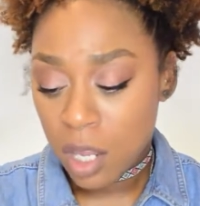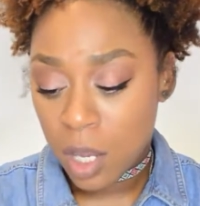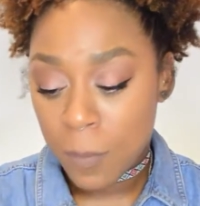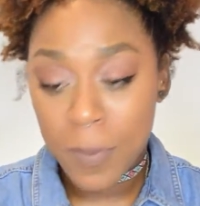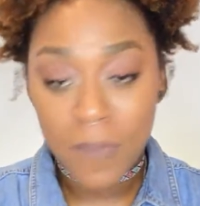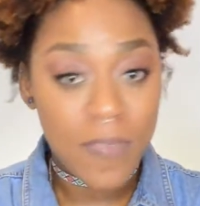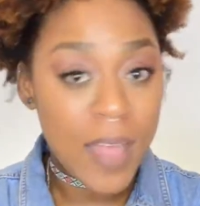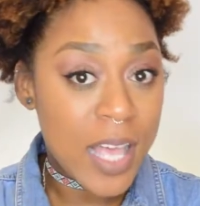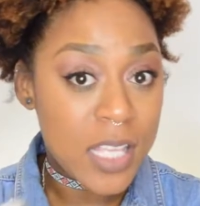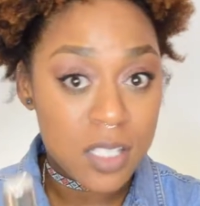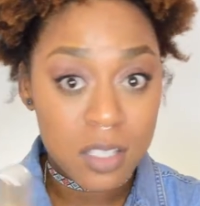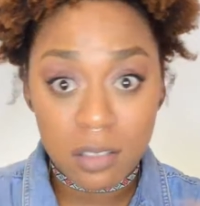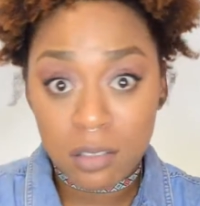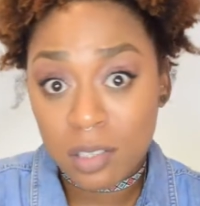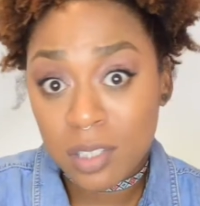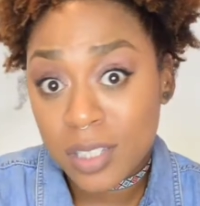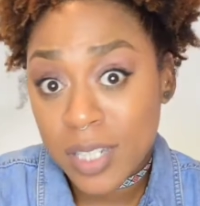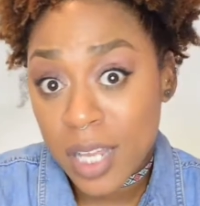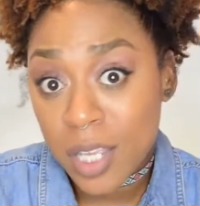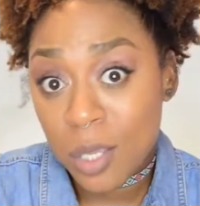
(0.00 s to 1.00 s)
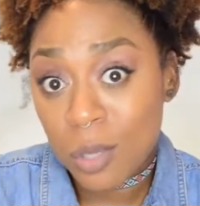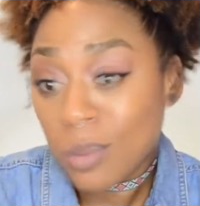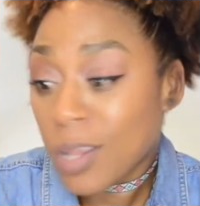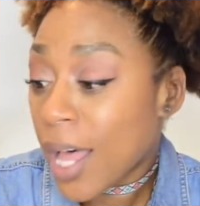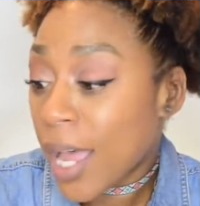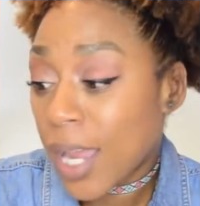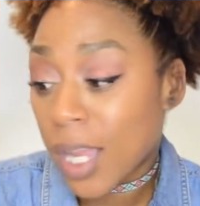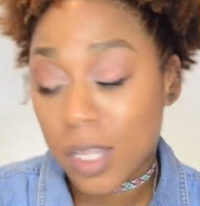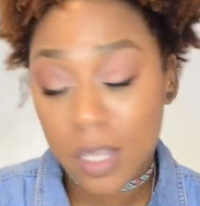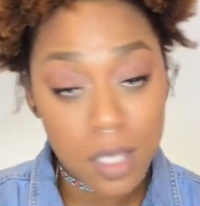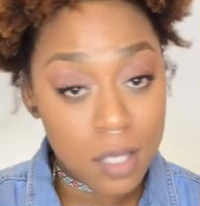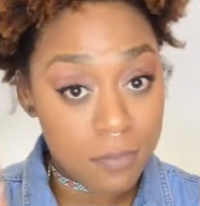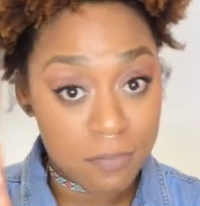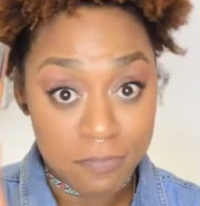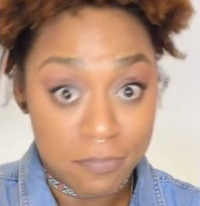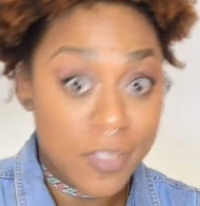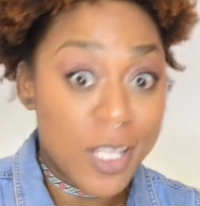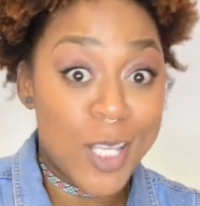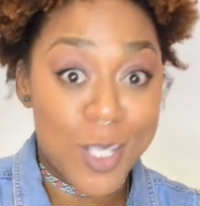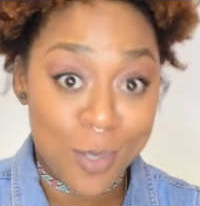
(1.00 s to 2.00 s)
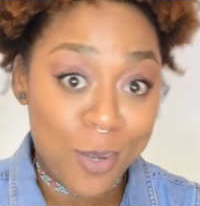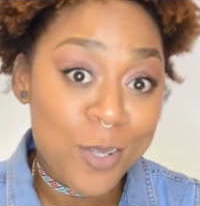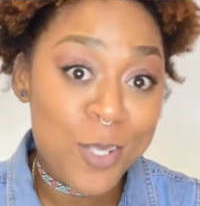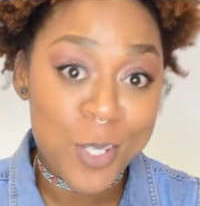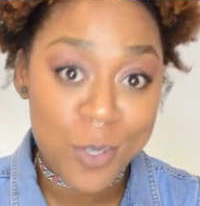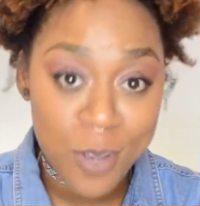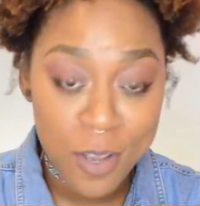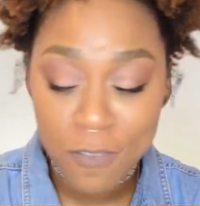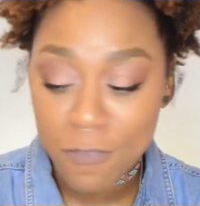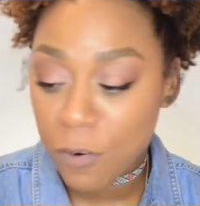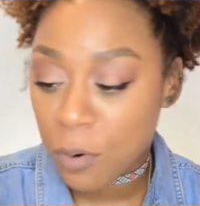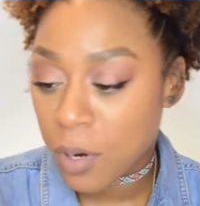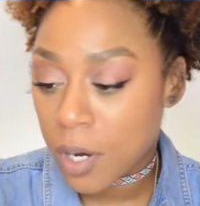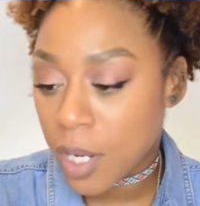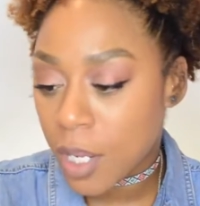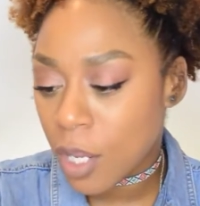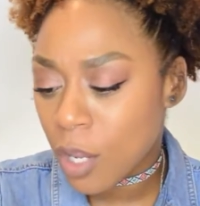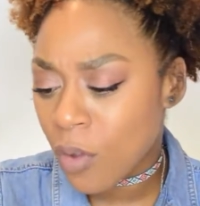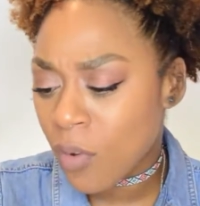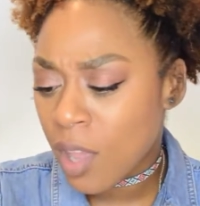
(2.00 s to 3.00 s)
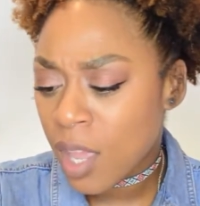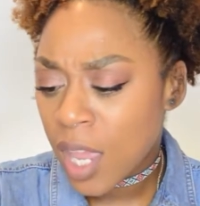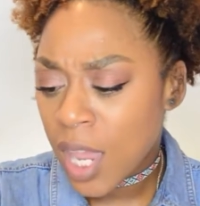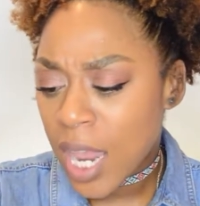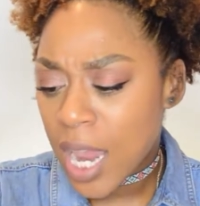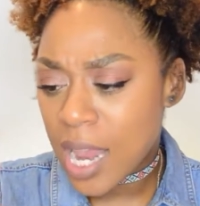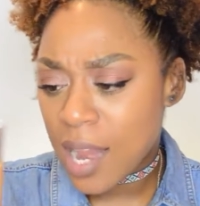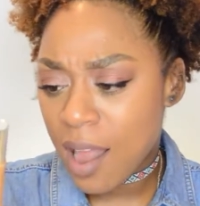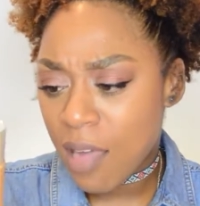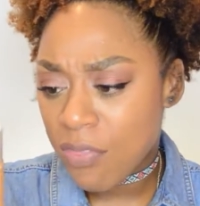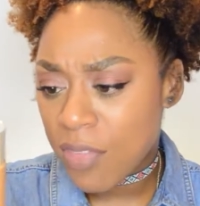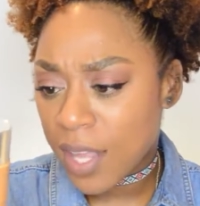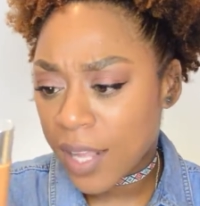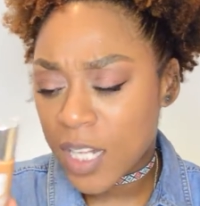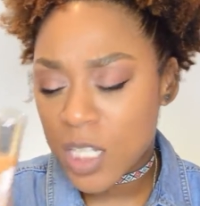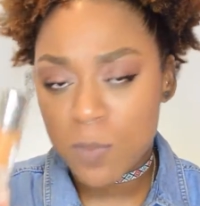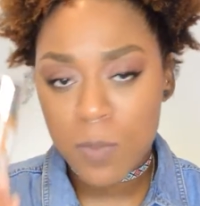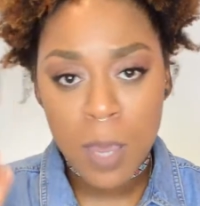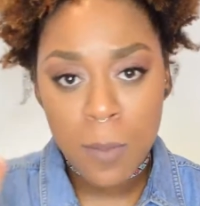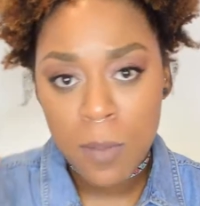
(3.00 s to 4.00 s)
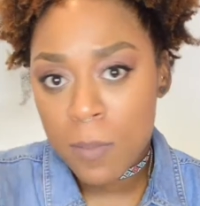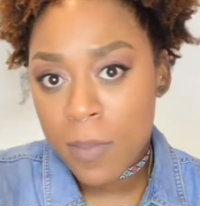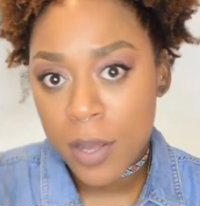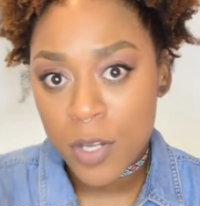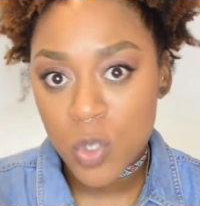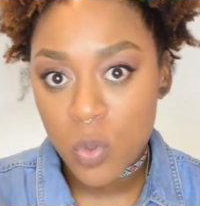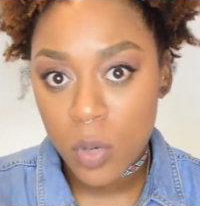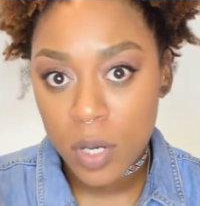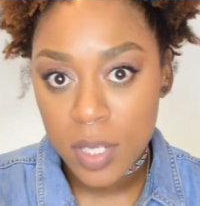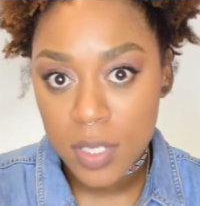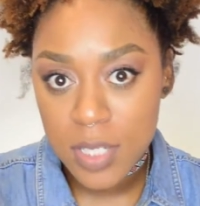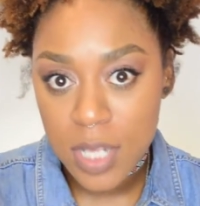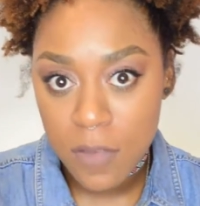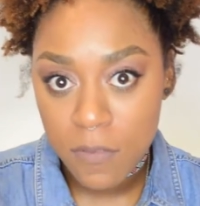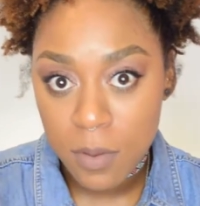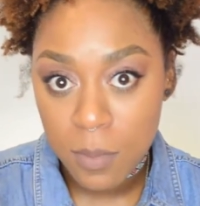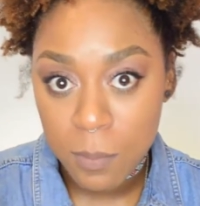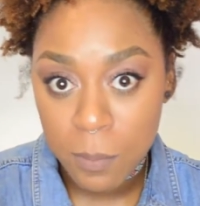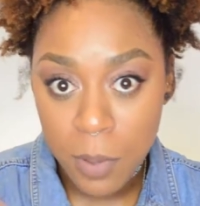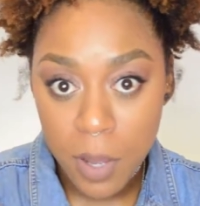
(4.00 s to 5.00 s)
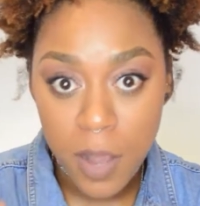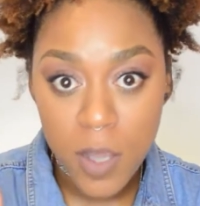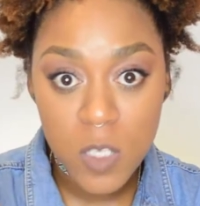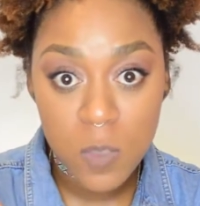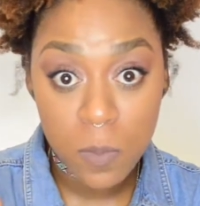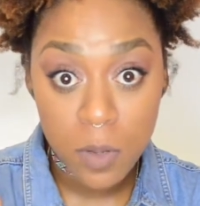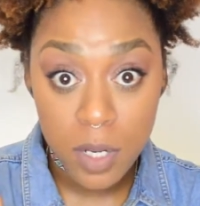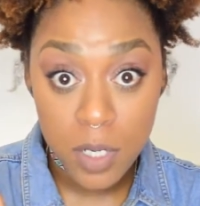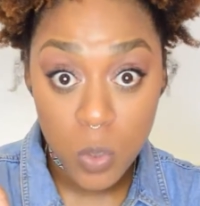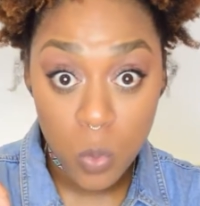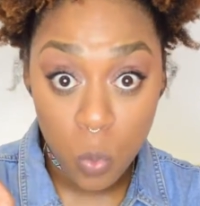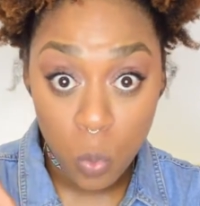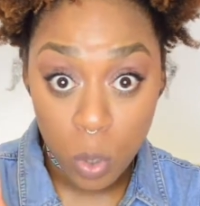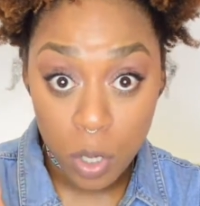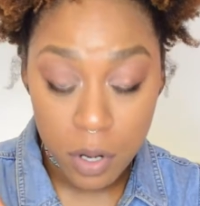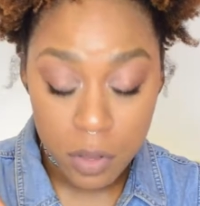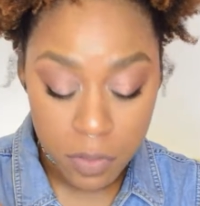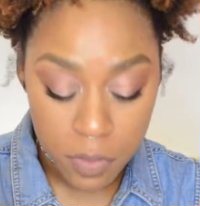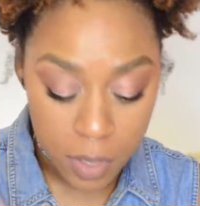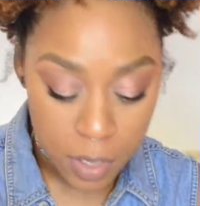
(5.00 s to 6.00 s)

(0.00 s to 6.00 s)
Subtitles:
If that's the look that you like, then this will do it for you. And I think it's maybe about 27 bucks, but it's worth